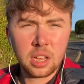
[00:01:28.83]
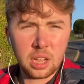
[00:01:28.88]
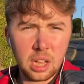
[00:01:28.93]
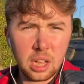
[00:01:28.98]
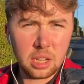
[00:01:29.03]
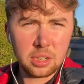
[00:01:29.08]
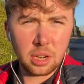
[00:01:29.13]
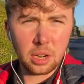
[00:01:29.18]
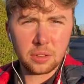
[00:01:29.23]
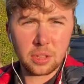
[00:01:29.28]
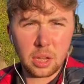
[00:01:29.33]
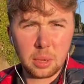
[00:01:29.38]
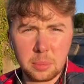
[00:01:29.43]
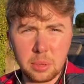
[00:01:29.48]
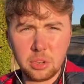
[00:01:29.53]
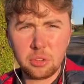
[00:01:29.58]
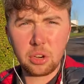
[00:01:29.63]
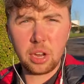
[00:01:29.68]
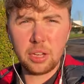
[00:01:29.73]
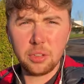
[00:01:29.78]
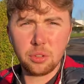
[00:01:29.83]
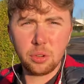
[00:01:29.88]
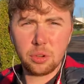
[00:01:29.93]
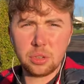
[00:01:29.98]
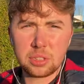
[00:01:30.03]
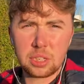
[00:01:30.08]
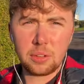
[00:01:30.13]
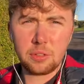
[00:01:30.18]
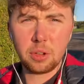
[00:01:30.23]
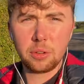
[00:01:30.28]
Another thing I'm going to try and do is
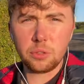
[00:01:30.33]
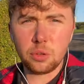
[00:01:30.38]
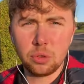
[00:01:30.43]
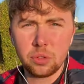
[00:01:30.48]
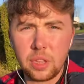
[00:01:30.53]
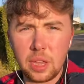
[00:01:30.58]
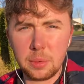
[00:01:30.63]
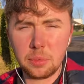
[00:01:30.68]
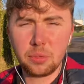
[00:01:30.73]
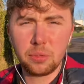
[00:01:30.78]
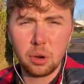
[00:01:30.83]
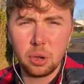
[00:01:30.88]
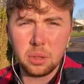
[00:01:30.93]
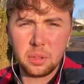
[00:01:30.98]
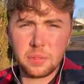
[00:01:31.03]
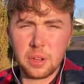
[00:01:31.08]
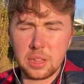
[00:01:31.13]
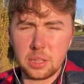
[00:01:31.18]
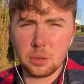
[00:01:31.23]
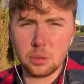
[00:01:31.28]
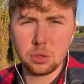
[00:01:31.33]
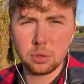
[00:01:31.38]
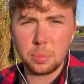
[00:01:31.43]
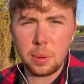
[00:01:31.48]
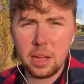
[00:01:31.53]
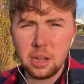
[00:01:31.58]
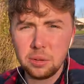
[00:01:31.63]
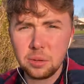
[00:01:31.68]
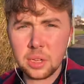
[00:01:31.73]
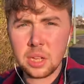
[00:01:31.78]
give you a few tips throughout the video as
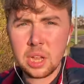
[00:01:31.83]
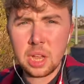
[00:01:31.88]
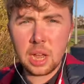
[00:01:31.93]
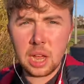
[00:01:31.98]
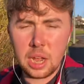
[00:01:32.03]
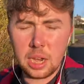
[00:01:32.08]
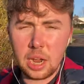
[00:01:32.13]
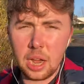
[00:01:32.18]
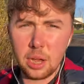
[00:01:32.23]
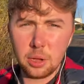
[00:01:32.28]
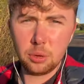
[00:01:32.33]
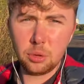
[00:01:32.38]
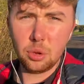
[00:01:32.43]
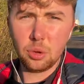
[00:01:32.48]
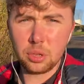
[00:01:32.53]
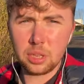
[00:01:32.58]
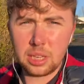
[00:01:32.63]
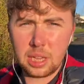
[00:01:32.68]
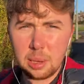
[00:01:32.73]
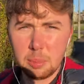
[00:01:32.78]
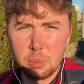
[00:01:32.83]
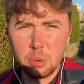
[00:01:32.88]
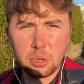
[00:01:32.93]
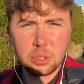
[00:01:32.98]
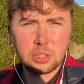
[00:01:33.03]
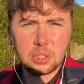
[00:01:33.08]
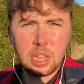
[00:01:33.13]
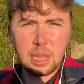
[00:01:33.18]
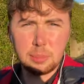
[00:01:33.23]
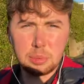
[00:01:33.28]
well, and how you can get more
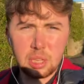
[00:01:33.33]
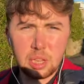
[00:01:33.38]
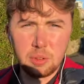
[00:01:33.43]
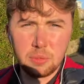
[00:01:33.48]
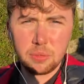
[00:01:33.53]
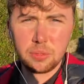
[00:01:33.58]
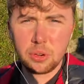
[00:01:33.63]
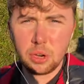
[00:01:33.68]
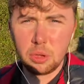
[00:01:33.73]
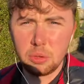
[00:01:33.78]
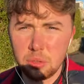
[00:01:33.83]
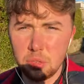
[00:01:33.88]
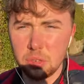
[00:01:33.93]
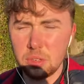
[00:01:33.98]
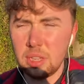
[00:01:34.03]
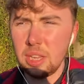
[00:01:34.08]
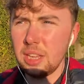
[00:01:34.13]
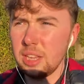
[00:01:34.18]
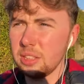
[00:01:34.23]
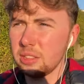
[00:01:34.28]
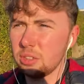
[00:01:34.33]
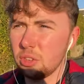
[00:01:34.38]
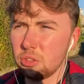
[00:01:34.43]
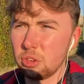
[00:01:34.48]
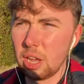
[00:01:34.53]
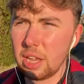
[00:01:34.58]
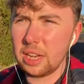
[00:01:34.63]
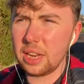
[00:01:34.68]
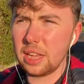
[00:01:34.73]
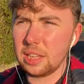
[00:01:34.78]
steps in throughout your days to
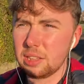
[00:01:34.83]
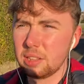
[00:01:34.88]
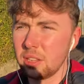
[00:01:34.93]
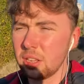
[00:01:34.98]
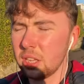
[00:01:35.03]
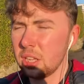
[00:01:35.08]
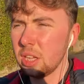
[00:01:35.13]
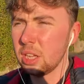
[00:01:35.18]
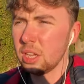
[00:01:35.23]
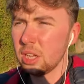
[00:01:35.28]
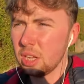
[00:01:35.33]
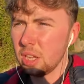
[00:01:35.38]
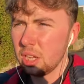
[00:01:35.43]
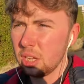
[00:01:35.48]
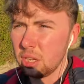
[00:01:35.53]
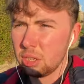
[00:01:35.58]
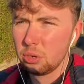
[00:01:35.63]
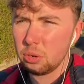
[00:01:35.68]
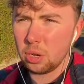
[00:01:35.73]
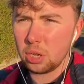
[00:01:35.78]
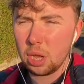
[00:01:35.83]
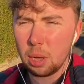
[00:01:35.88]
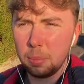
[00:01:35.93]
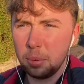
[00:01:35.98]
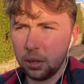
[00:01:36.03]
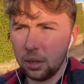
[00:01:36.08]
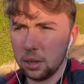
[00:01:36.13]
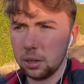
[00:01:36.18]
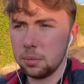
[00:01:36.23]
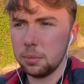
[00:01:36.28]
try and add, you know, a couple
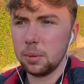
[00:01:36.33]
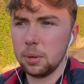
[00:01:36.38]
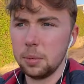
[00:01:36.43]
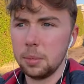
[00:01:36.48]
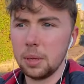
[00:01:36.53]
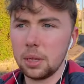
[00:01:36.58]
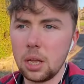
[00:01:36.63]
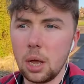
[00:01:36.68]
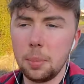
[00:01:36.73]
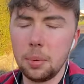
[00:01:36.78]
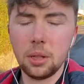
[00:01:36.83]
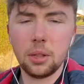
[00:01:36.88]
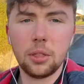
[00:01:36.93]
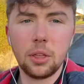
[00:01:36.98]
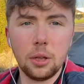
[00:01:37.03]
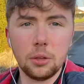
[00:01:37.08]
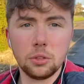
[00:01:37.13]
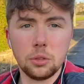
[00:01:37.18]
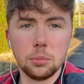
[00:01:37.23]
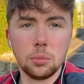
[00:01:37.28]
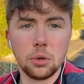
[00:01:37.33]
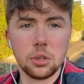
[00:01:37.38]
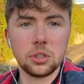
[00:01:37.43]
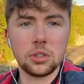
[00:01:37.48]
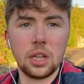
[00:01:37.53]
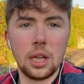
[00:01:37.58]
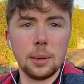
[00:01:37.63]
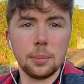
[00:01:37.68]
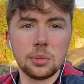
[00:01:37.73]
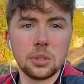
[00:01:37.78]
of thousand more
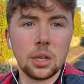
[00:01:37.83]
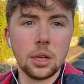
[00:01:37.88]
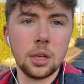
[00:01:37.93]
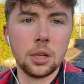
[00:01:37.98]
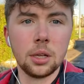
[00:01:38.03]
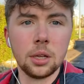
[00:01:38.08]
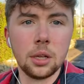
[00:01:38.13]
steps